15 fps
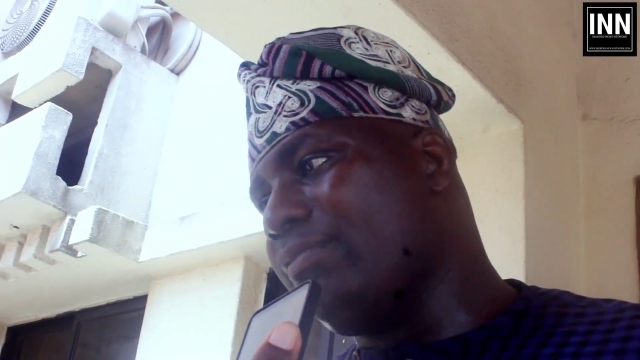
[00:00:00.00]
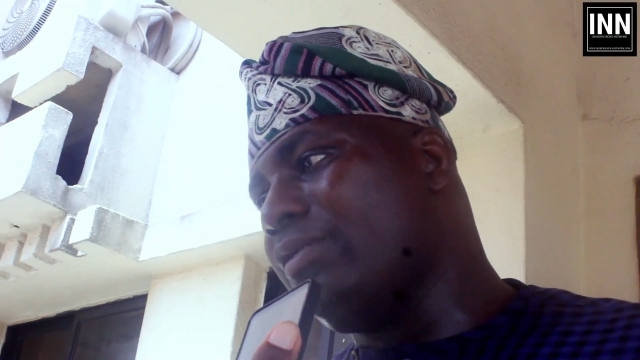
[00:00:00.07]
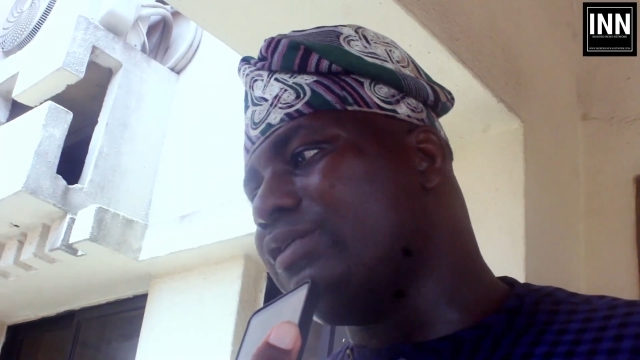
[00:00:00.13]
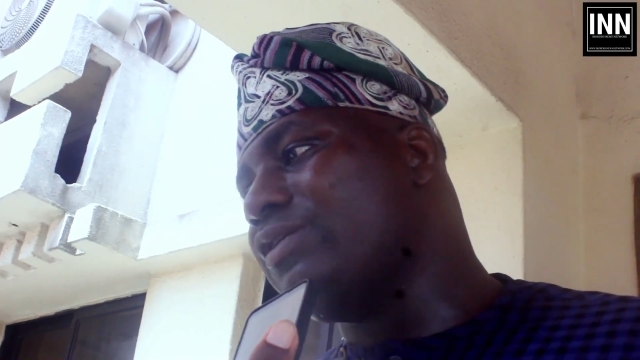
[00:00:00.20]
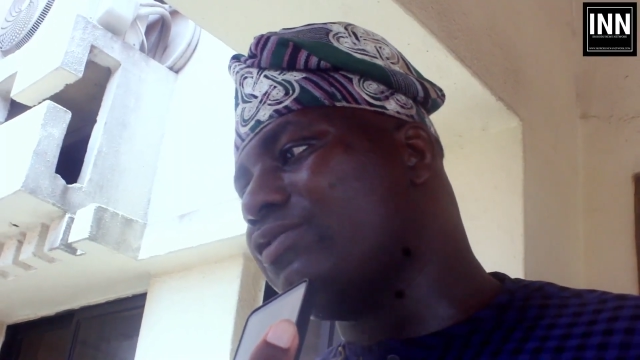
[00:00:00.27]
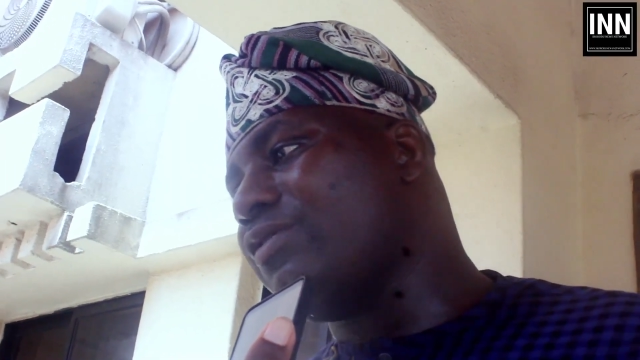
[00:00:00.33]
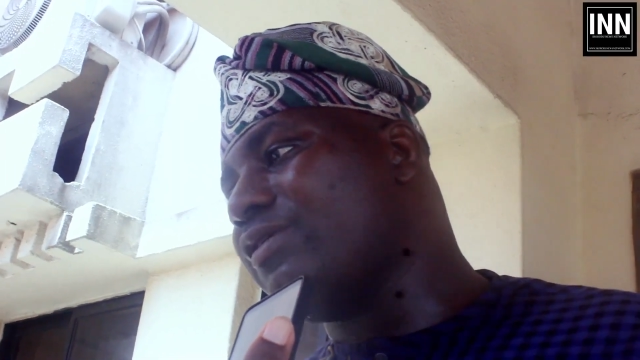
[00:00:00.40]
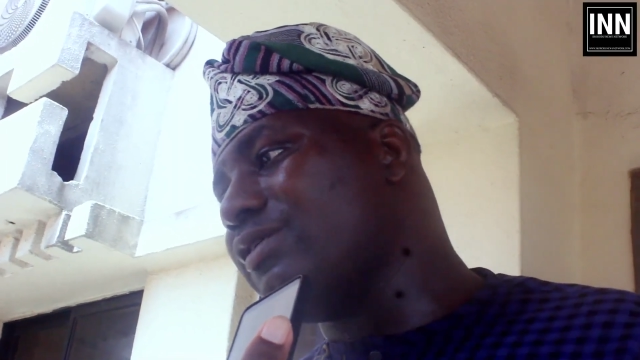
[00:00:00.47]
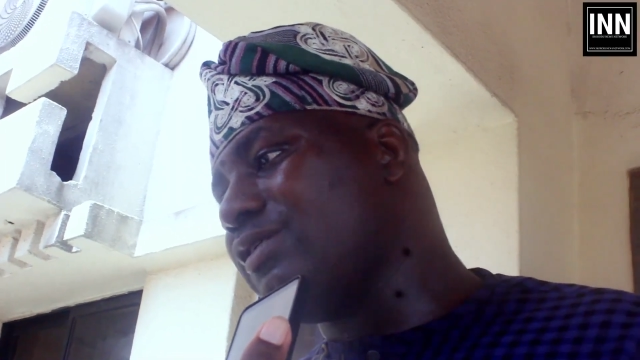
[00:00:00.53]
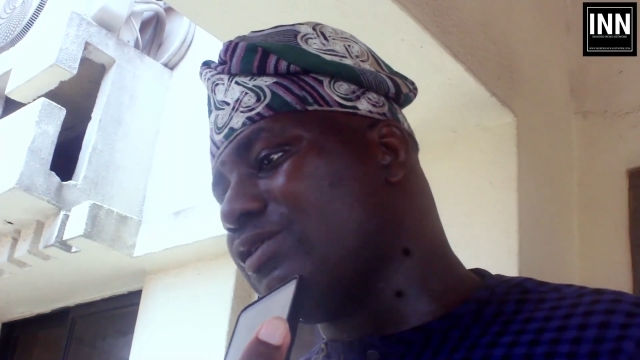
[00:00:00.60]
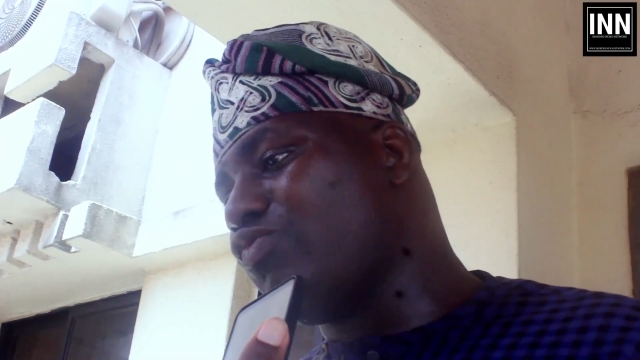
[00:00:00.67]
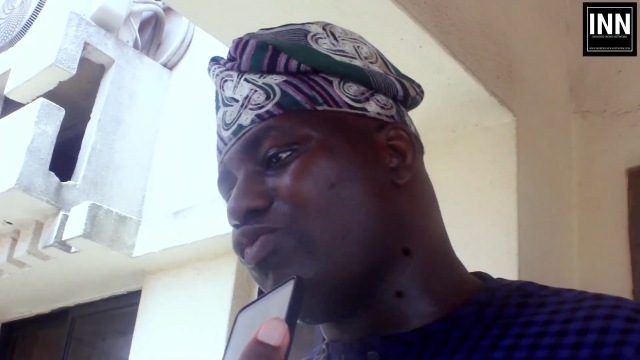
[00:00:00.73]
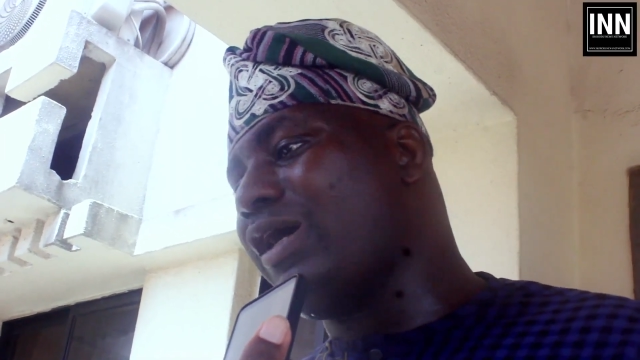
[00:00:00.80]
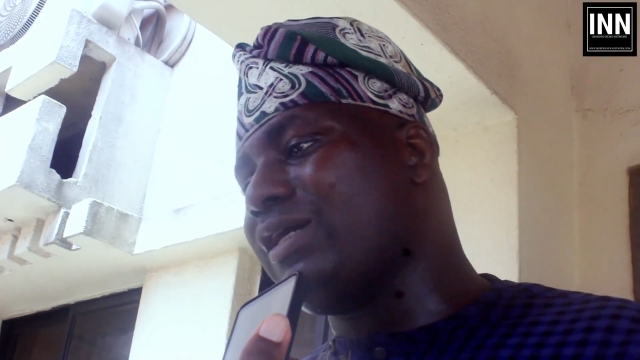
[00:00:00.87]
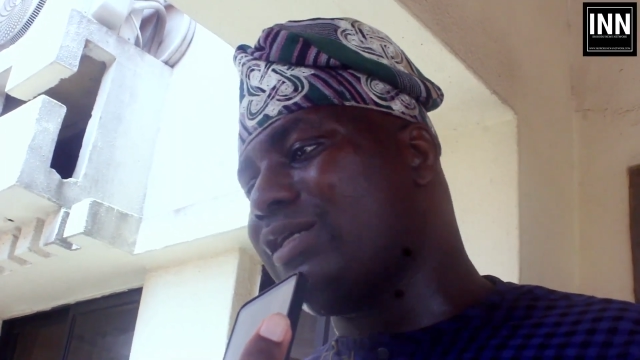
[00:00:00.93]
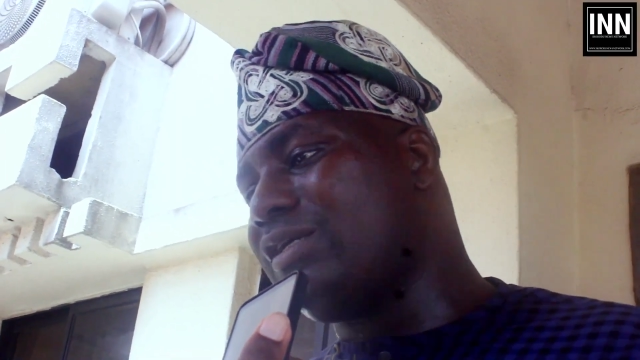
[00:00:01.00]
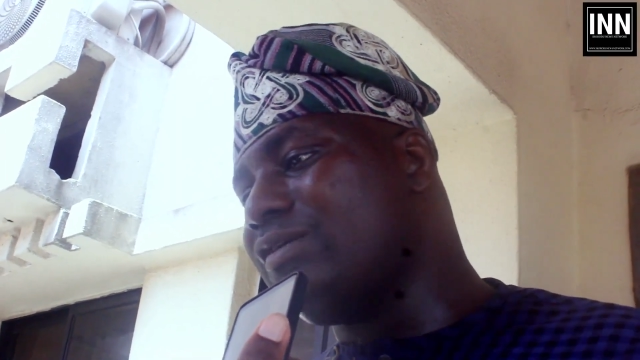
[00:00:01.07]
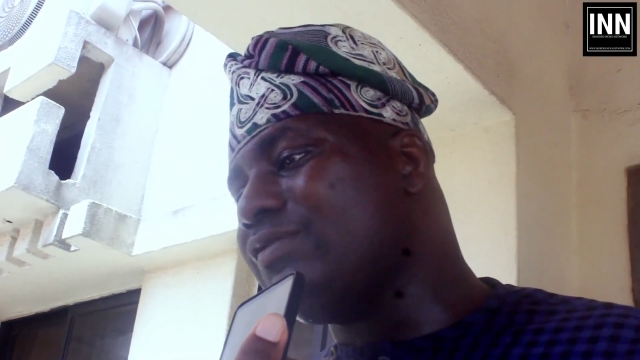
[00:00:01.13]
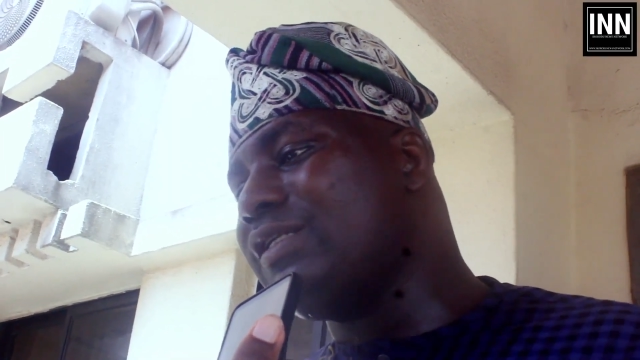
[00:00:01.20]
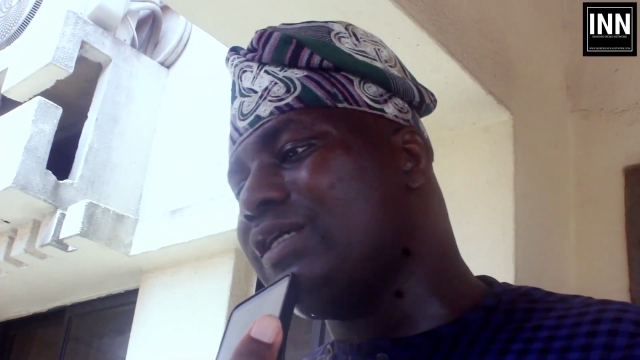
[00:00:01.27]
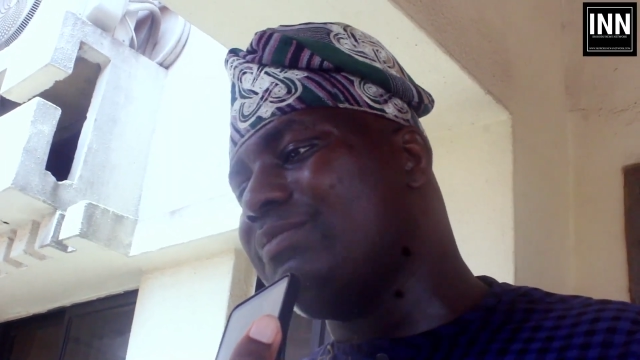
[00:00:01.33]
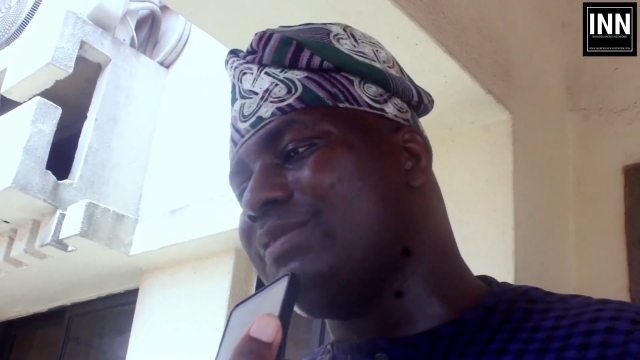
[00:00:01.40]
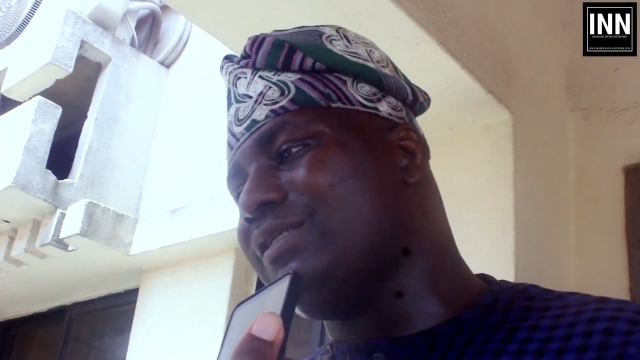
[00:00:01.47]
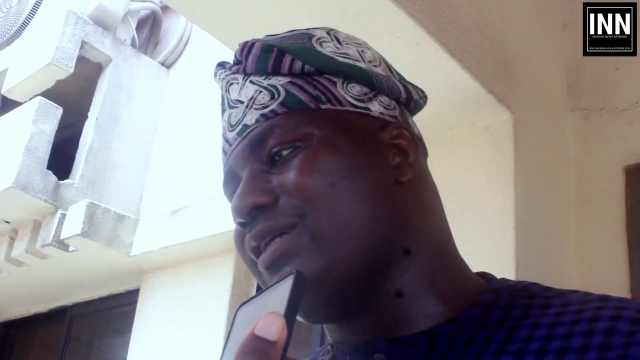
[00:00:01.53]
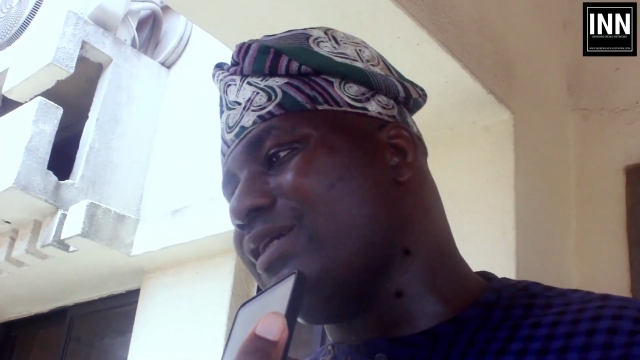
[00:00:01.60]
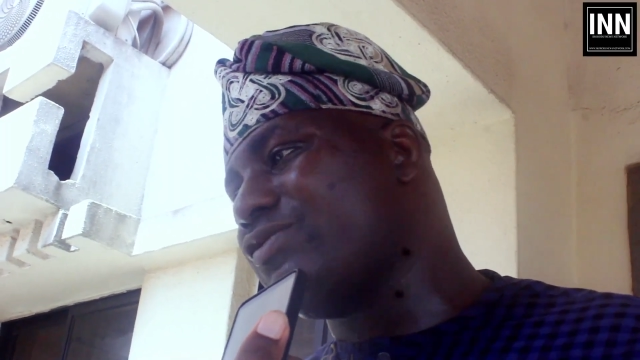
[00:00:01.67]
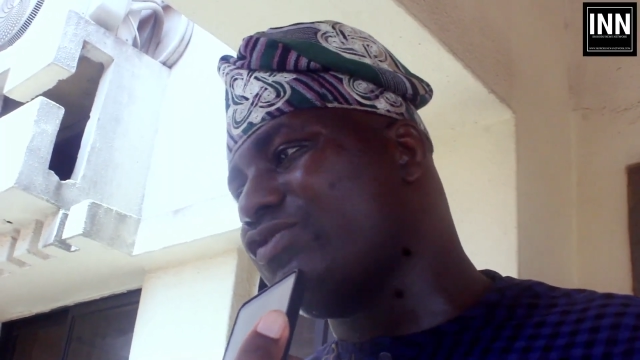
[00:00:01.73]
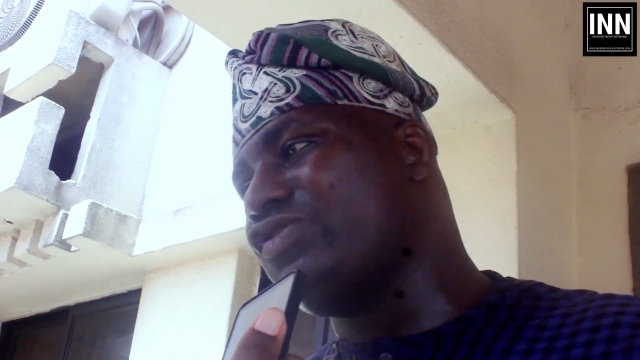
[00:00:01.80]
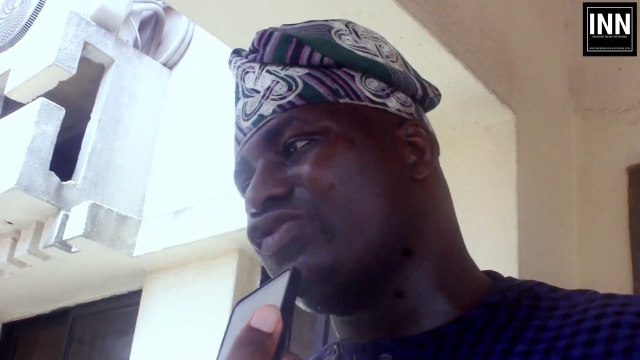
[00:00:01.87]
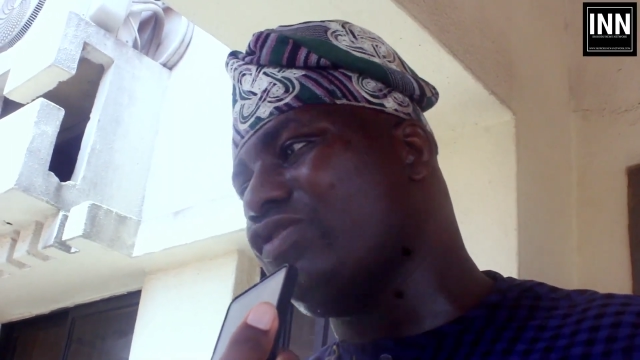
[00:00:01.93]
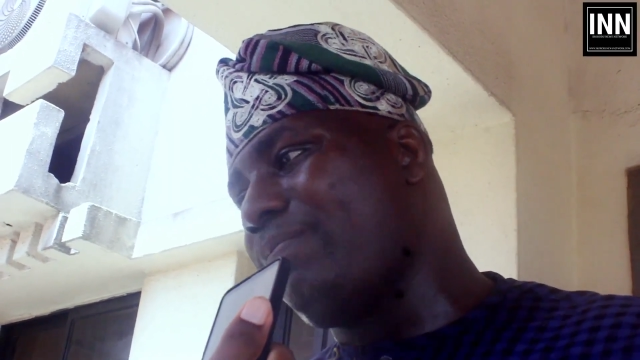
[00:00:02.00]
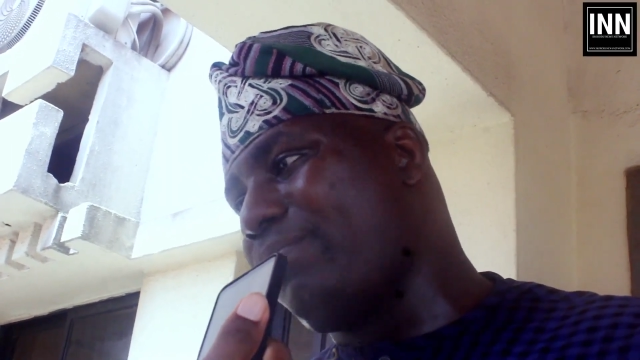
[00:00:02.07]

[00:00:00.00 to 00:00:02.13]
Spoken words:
monitoring, we are giving them the necessary